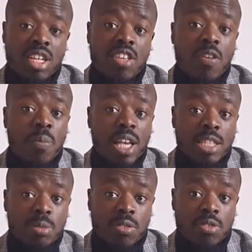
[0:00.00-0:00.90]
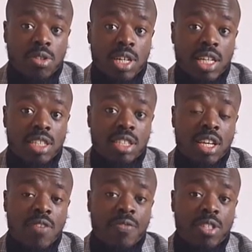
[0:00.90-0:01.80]
the replacement of toys,
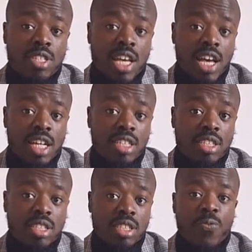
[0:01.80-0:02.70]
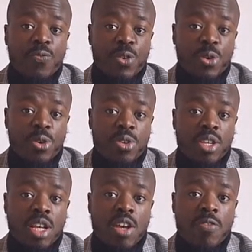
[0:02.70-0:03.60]
for tax, food,
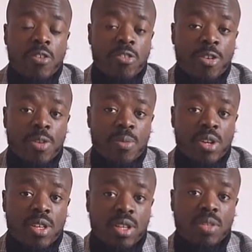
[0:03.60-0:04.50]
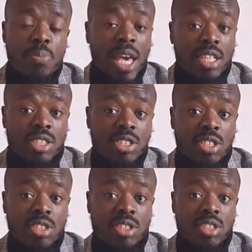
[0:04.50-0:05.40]
recruitment,
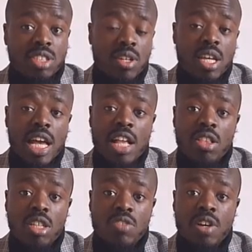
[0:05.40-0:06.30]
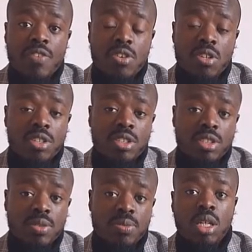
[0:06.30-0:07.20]
pensions, and lots of other costs.
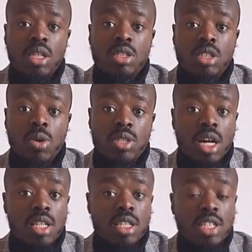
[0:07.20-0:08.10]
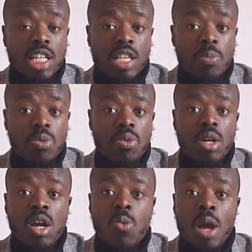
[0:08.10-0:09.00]
So it's understandable
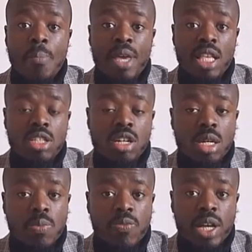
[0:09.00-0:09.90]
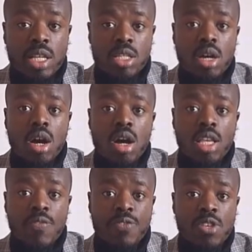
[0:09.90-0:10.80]
why many childcare providers aren't
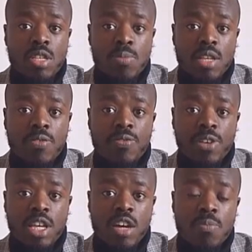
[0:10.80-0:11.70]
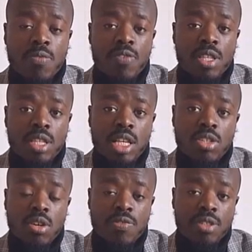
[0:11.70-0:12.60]
enthused about the free government funding that's
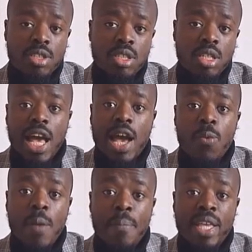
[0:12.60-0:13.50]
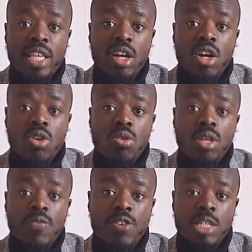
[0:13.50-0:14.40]
offered, and why many are
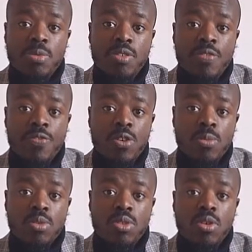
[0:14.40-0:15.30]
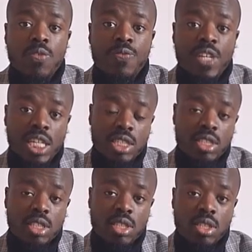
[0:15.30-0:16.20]
calling for it to be reformed or
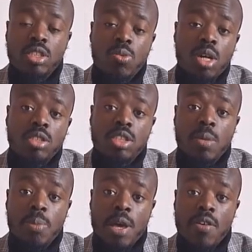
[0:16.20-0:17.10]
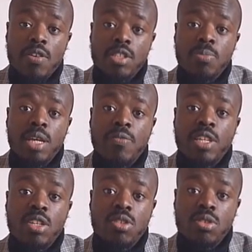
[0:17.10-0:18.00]
fixed. So while some parents might read
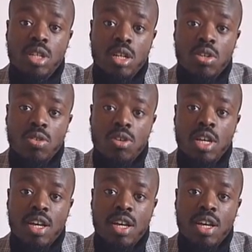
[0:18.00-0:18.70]
a news article